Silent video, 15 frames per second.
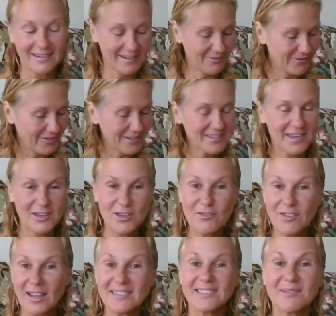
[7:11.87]
It feels like you've
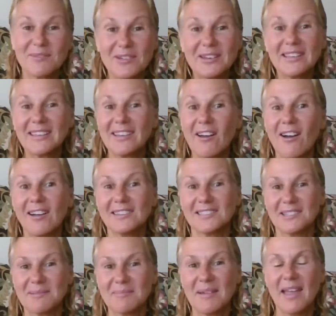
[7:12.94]
got some really
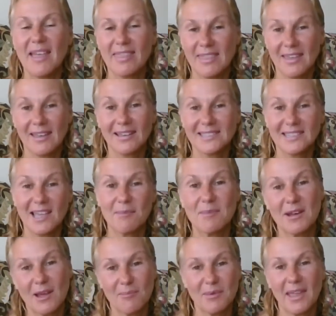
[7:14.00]
awesome things
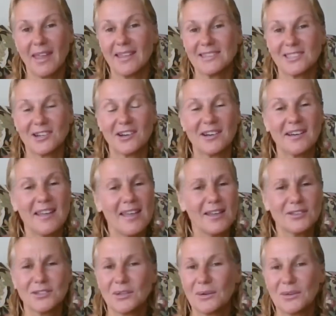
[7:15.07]
coming up, Cancer.
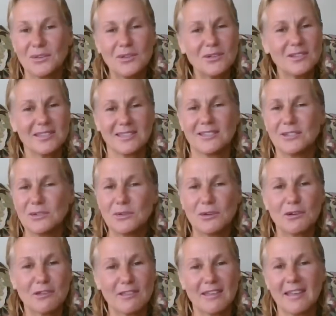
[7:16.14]
So you just do
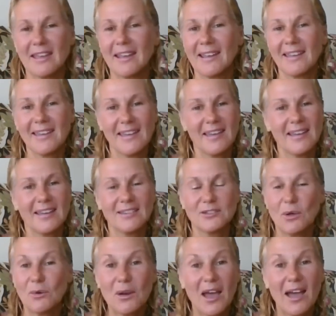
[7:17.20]
your thing.
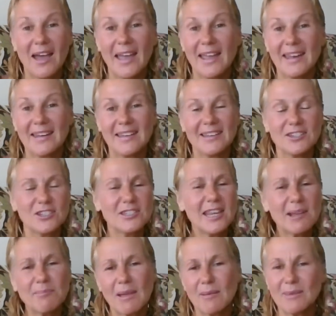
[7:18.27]
Don't hide. Just
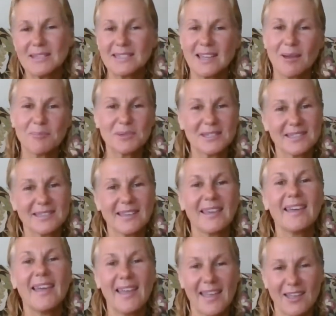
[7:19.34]
take baby steps
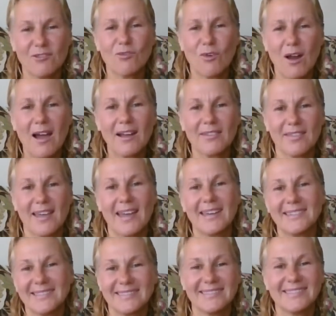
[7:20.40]
and rock
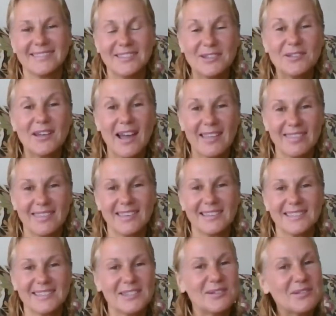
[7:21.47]
that. You got this.
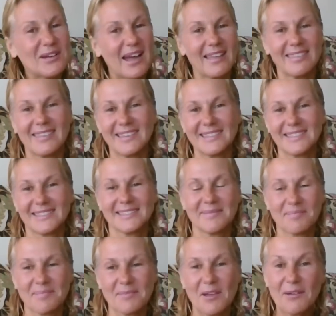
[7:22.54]
You got this.
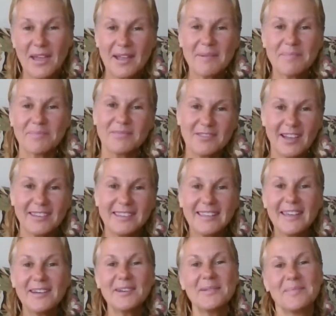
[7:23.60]
Okay, talk to you
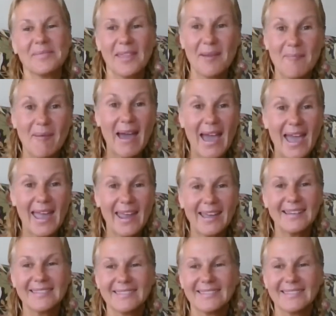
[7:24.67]
later. Bye.